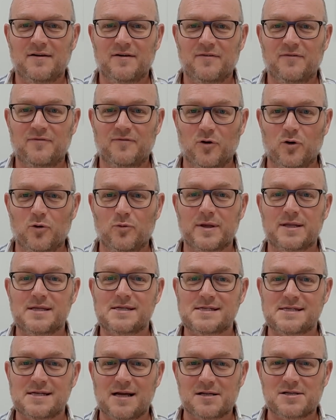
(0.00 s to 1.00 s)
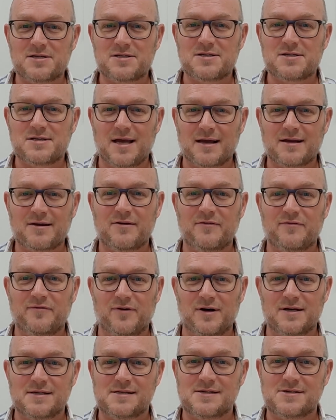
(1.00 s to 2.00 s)
for with such
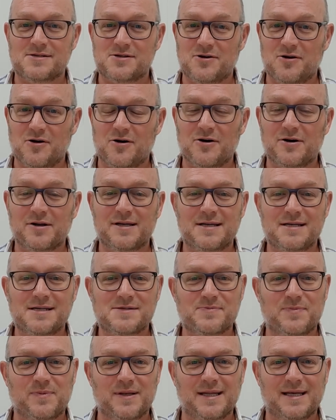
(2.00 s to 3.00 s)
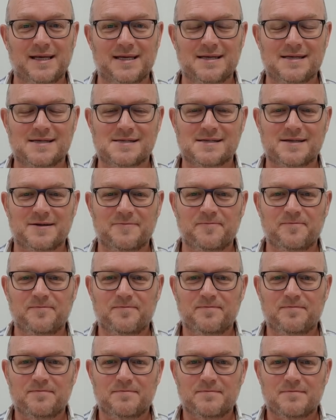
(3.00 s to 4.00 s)
sacrifices God is pleased."
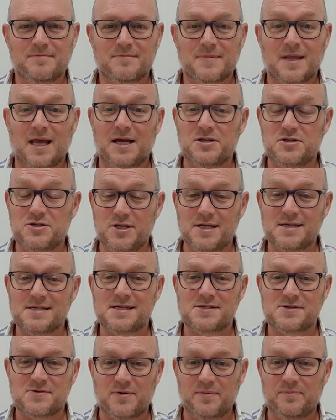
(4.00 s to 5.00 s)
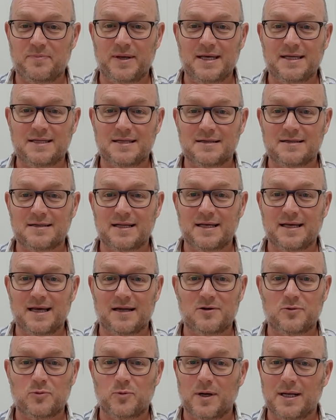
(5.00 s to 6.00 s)
And Jesus repeatedly
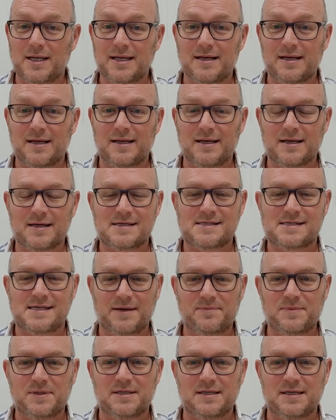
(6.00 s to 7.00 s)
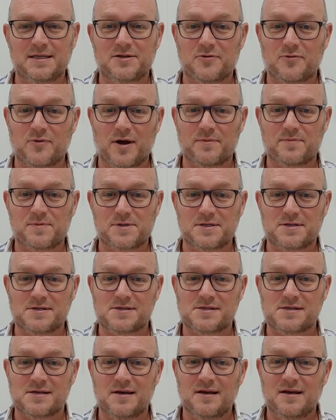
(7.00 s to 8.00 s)
and willingly accepted
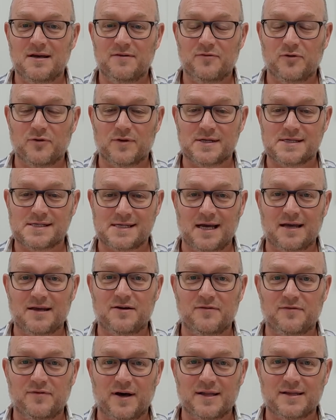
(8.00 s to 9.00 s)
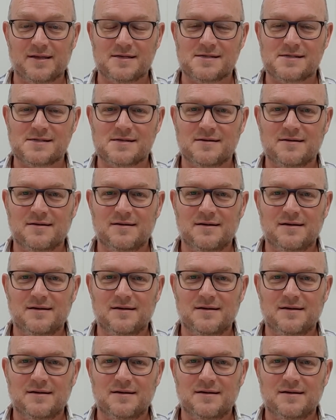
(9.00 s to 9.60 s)
interruptions for the sake of others,